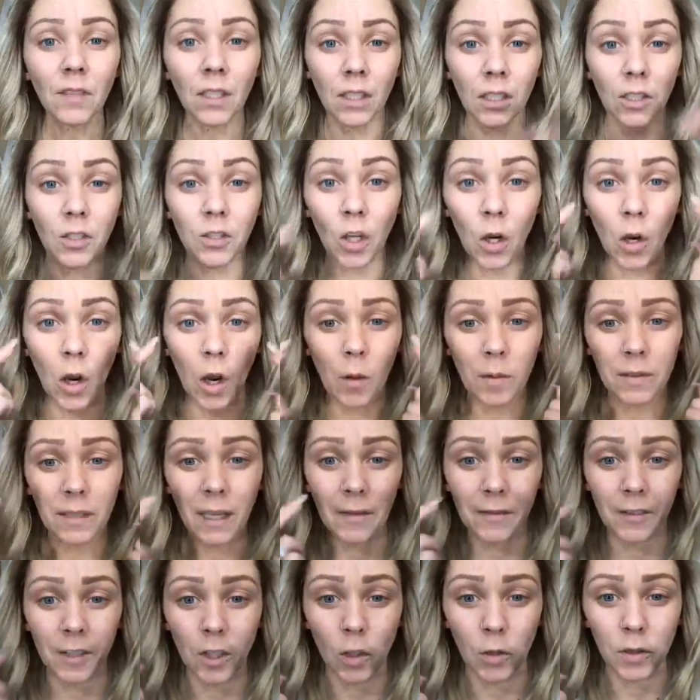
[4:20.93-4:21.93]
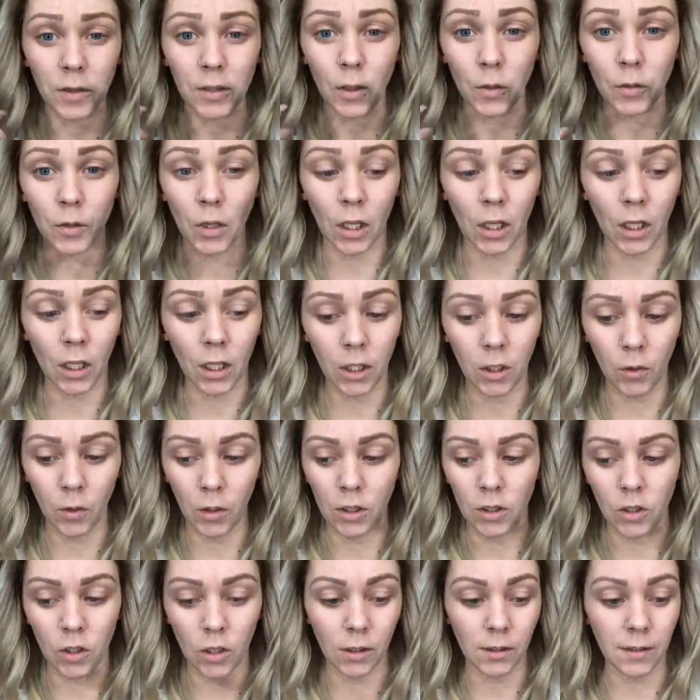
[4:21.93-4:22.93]
You don't always have to go so dark. You
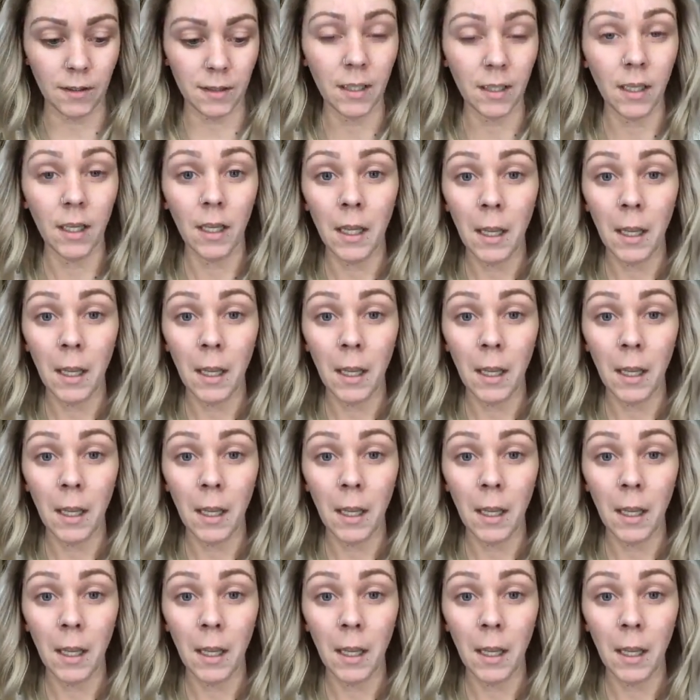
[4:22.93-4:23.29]
can just